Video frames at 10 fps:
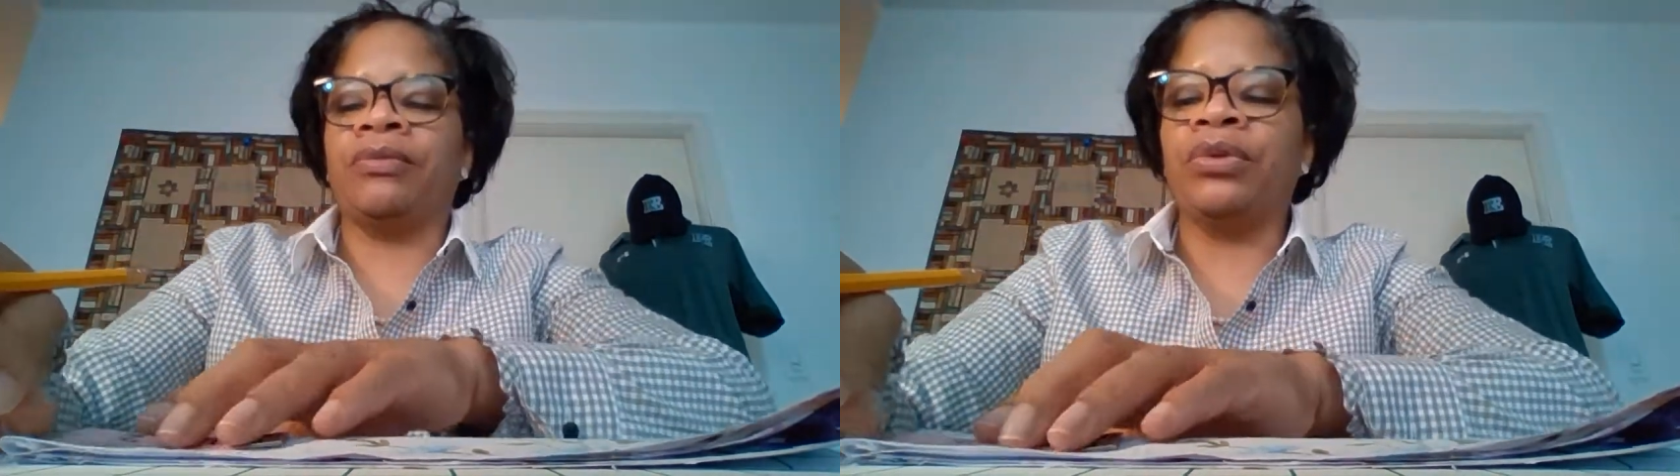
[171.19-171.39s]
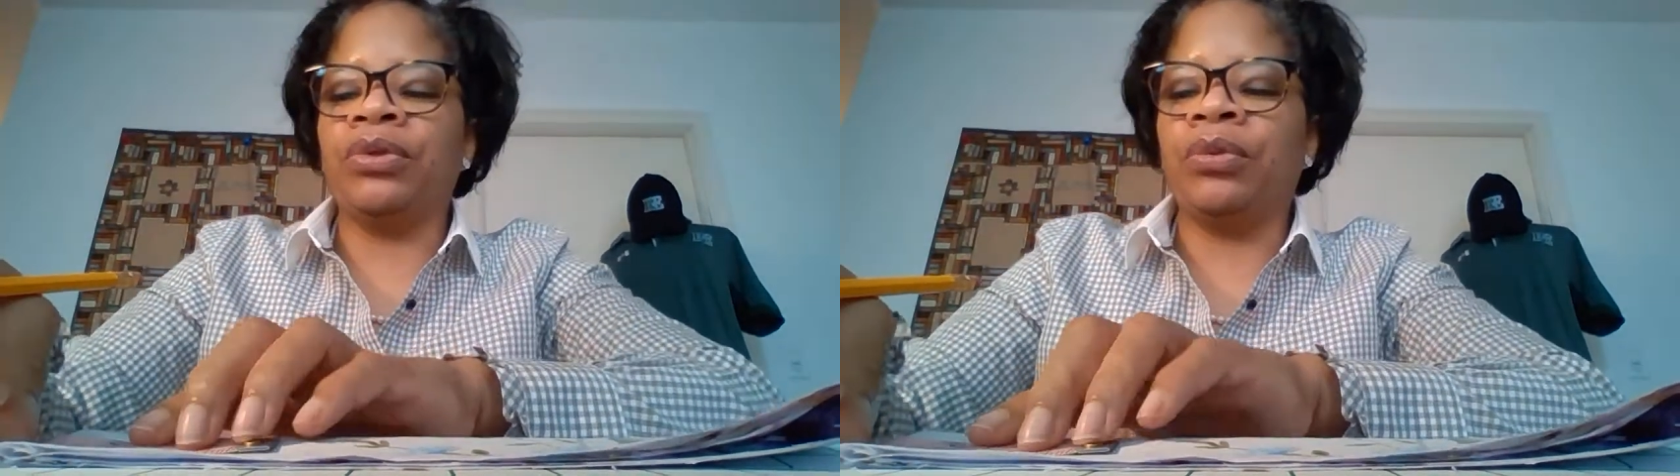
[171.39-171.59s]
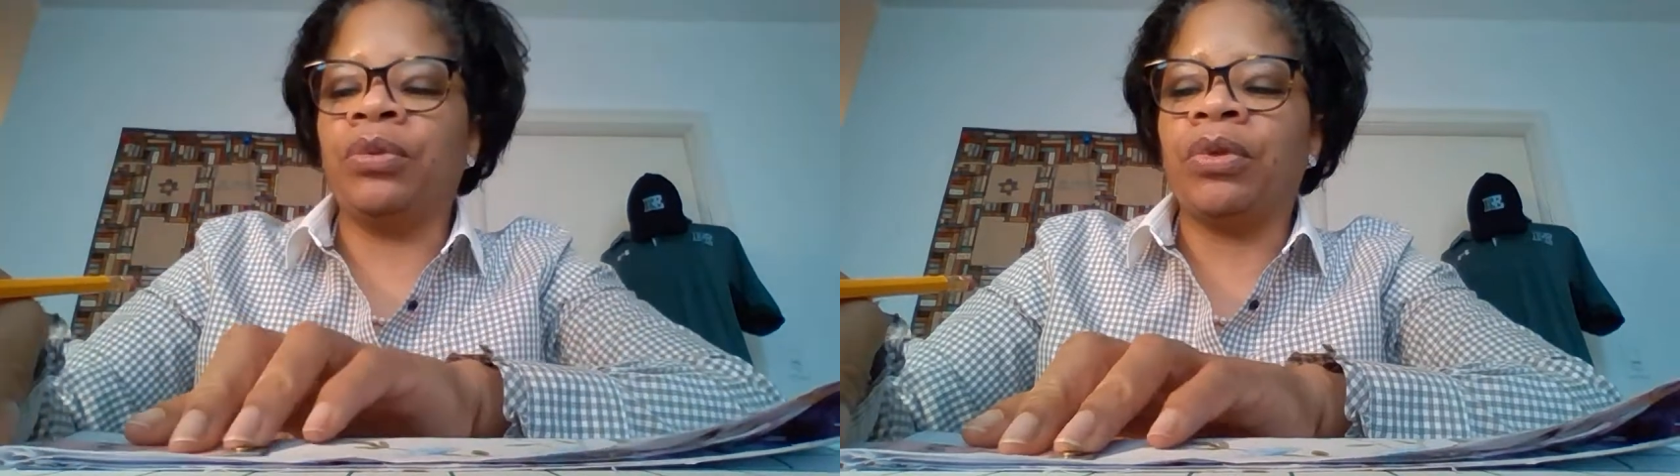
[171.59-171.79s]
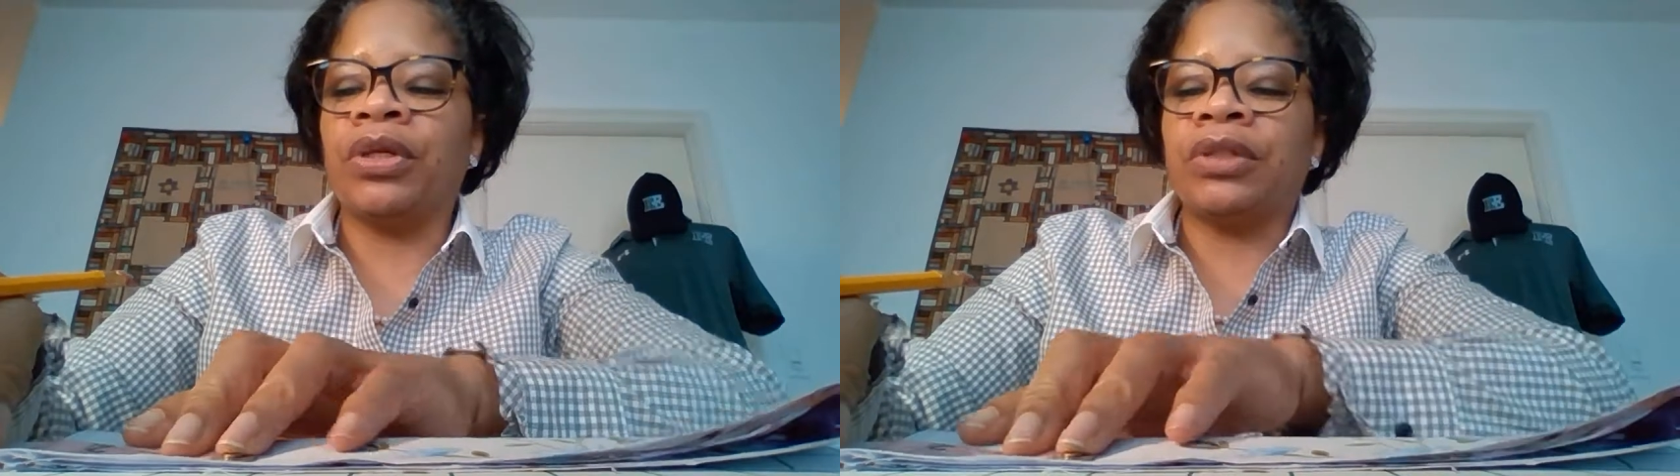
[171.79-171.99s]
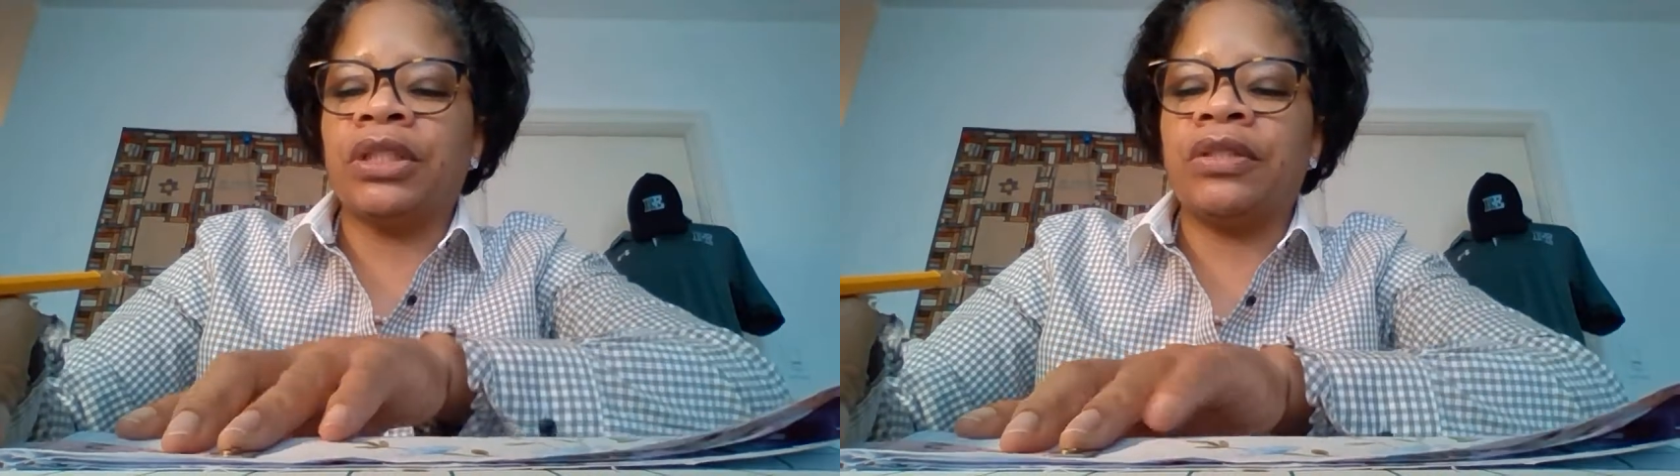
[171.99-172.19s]
a ruler will
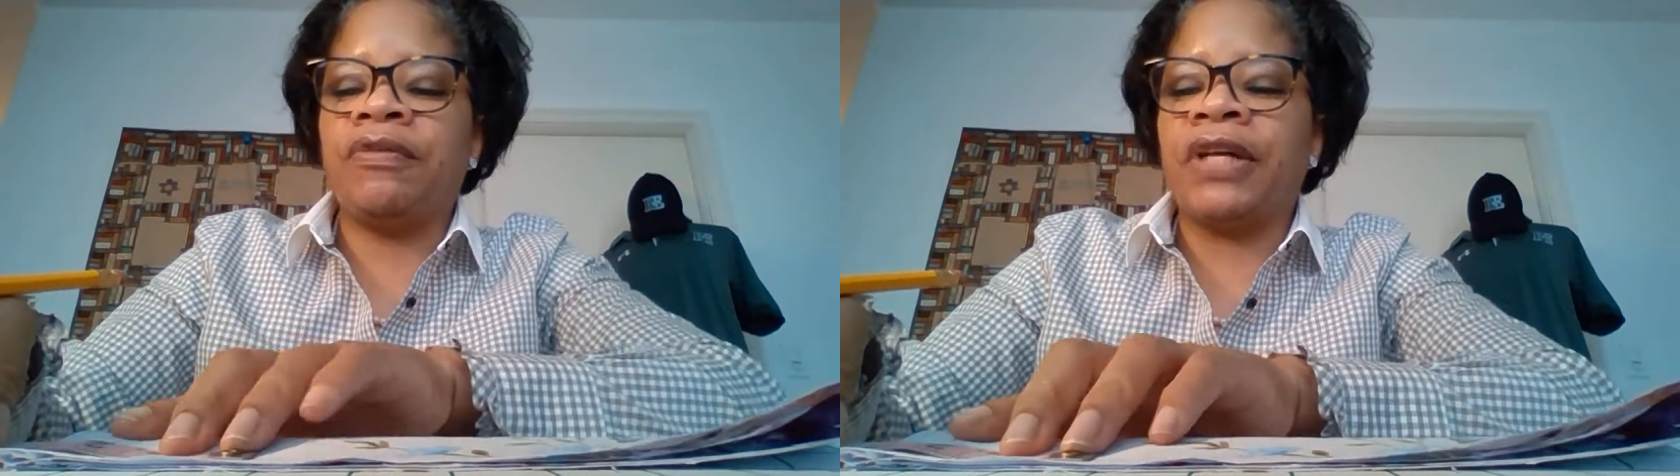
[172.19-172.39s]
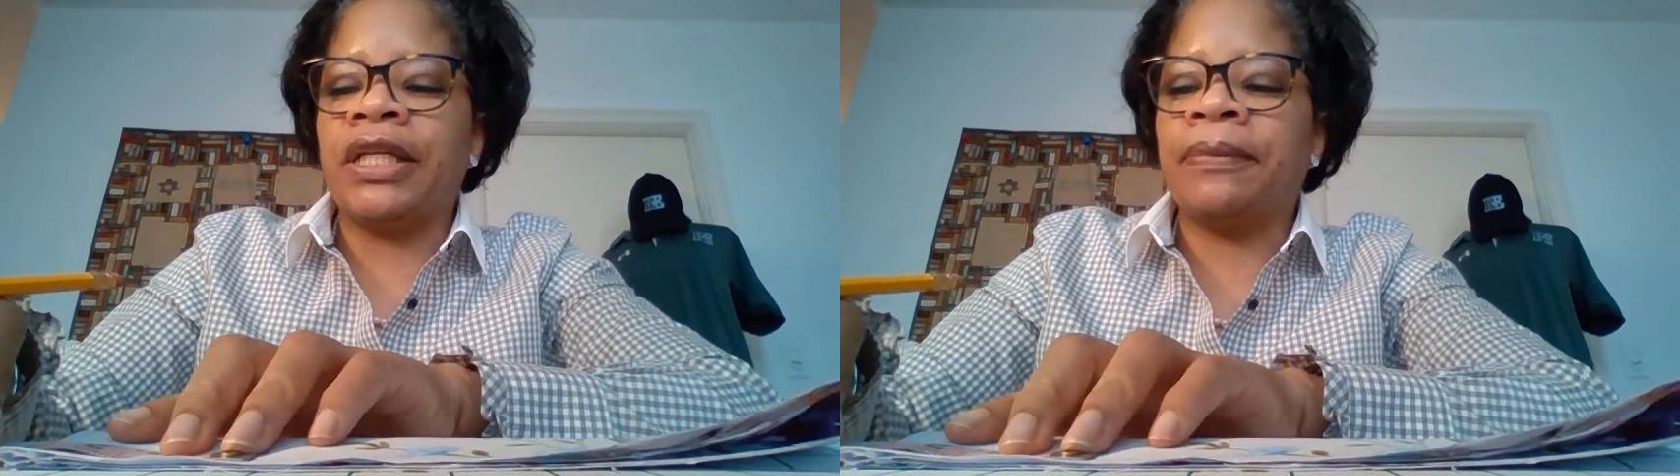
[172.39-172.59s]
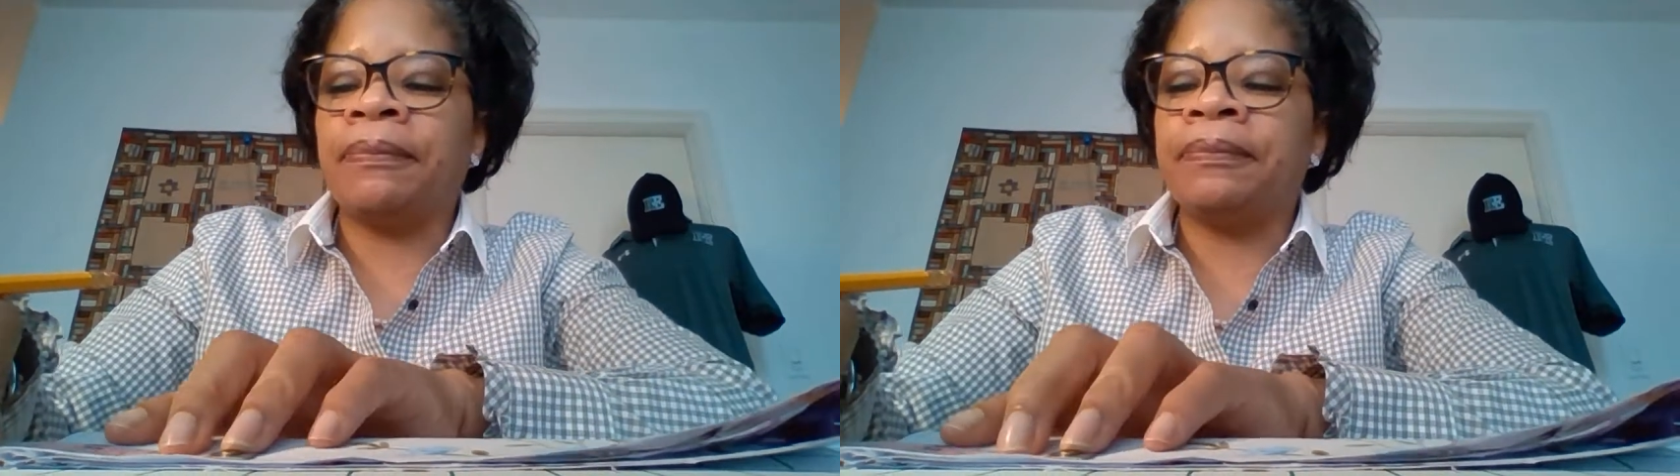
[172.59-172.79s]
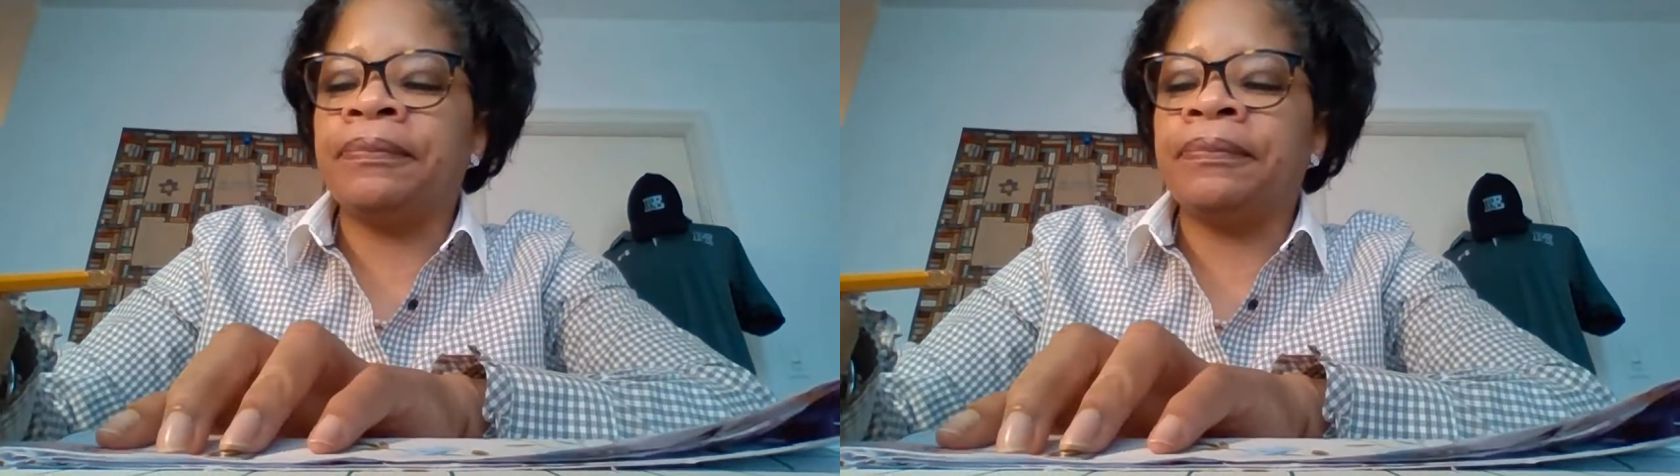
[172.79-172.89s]
work just fine.